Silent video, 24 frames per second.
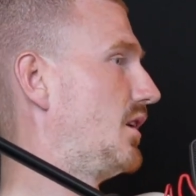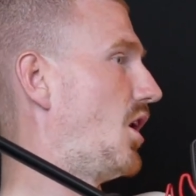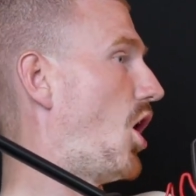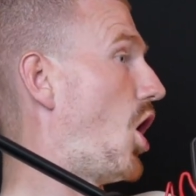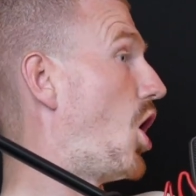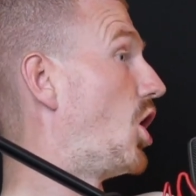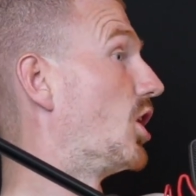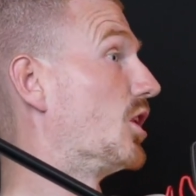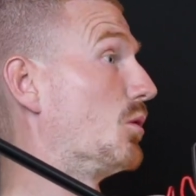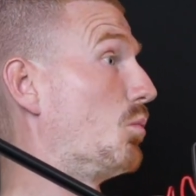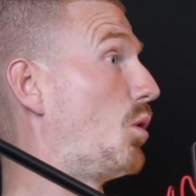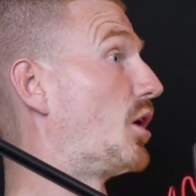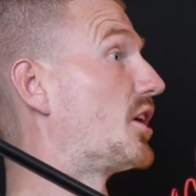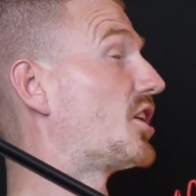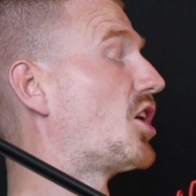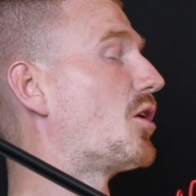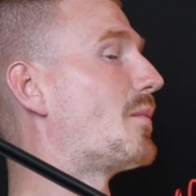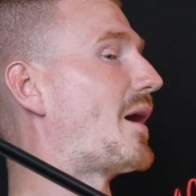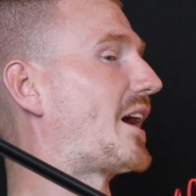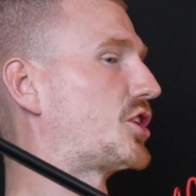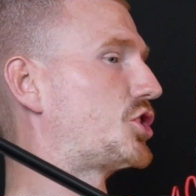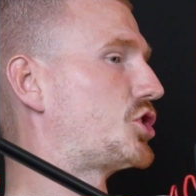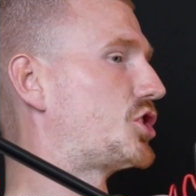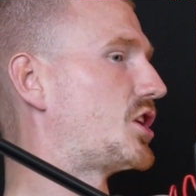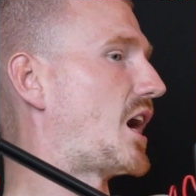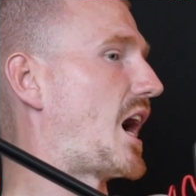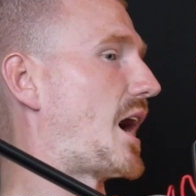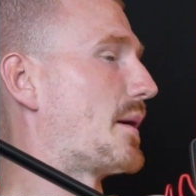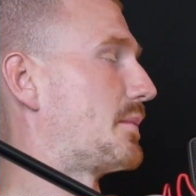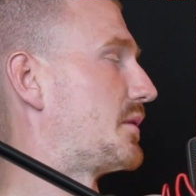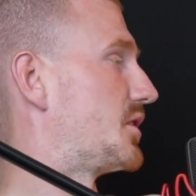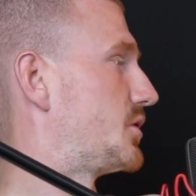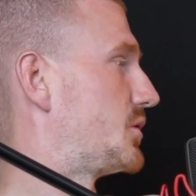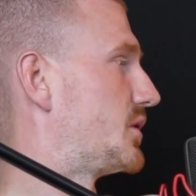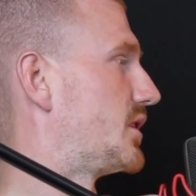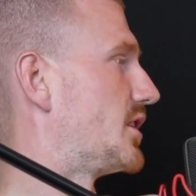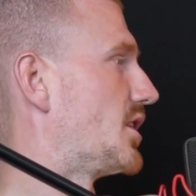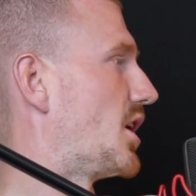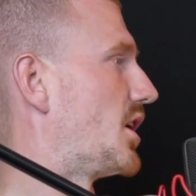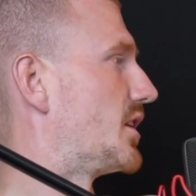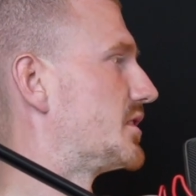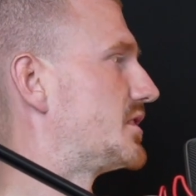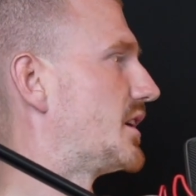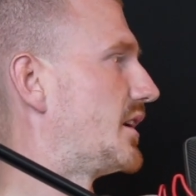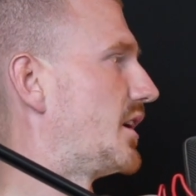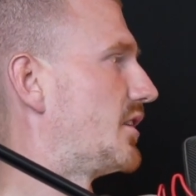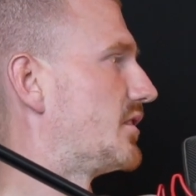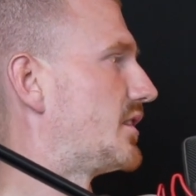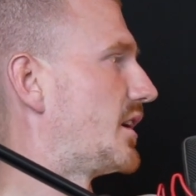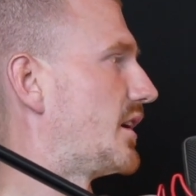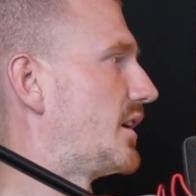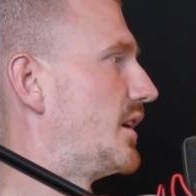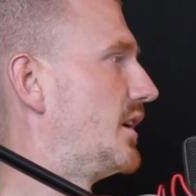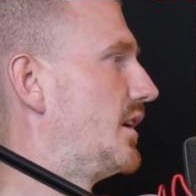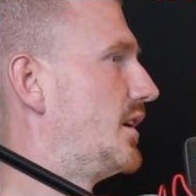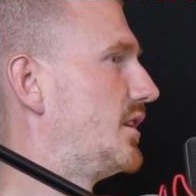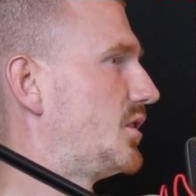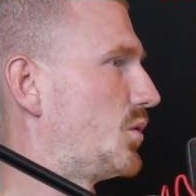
All of them want to go back sharp. That's what they all say, don't they?